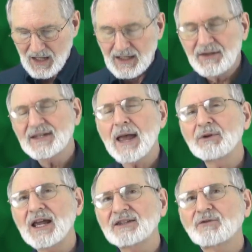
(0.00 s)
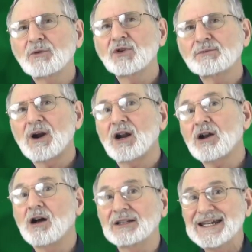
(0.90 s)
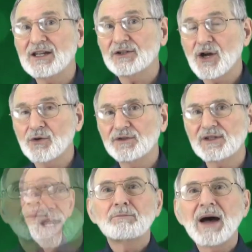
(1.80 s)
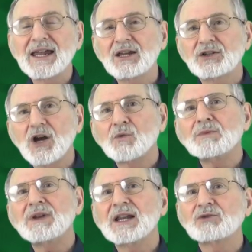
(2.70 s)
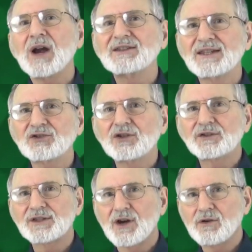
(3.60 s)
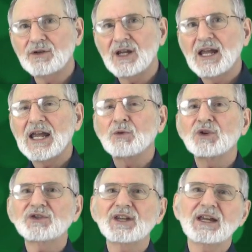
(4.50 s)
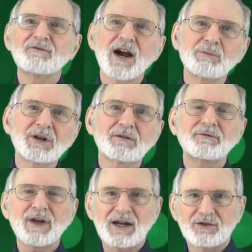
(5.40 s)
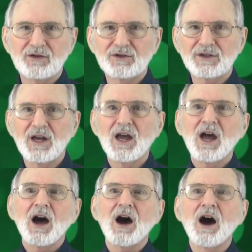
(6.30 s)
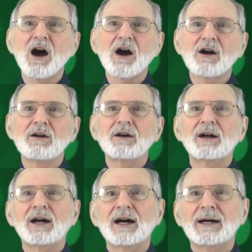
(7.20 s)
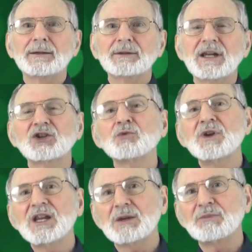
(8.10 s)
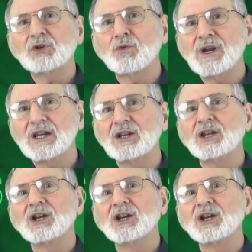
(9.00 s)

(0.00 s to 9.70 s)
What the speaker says: Now these habitats for the most part are called ecotones. By ecotone we mean a transitional zone in which the environmental factors are intermediate between